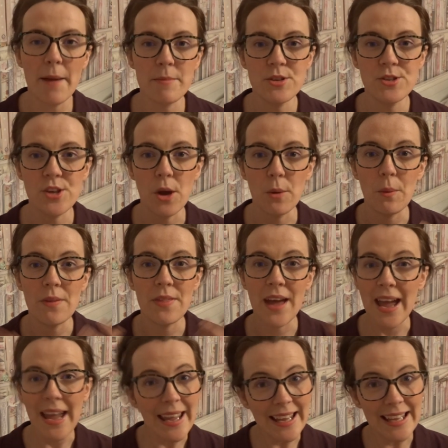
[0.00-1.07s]
So
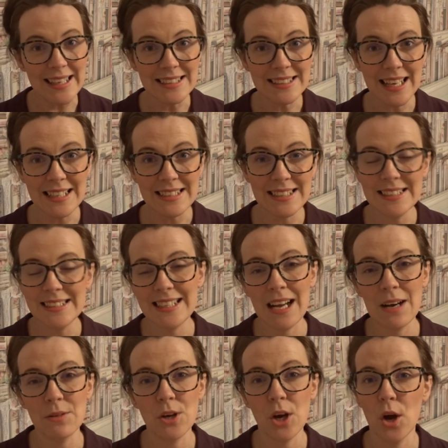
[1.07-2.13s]
there is a
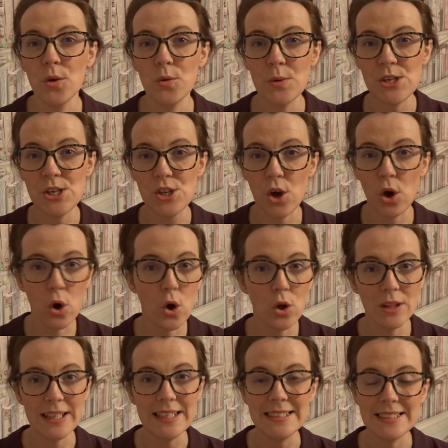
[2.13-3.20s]
discount code, which is
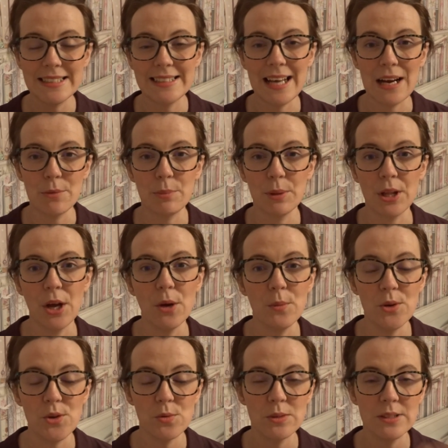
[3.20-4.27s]
all linked down below,
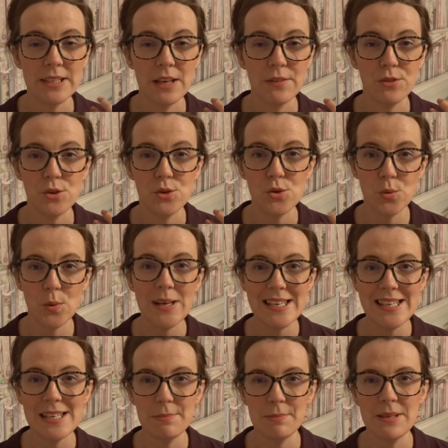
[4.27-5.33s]
which will save you
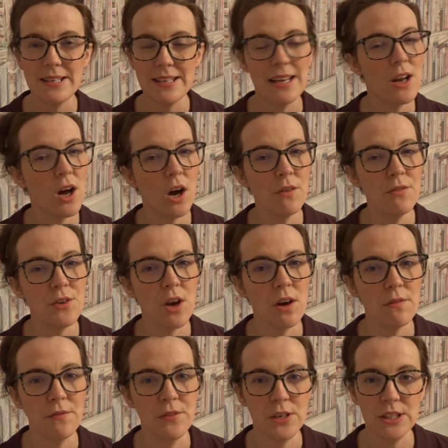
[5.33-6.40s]
20% off your
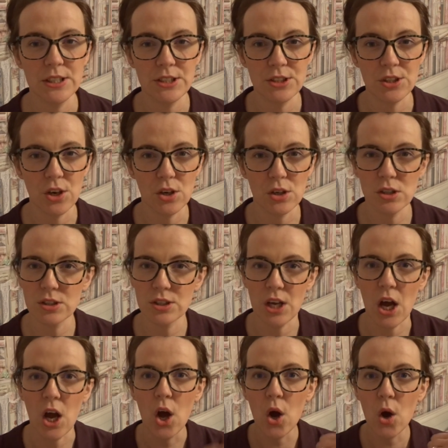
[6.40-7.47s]
first
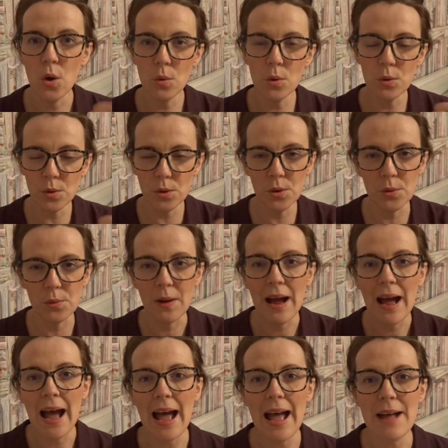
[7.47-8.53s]
order.
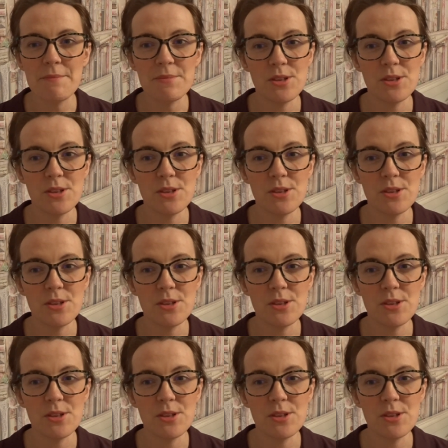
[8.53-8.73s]
Woohoo!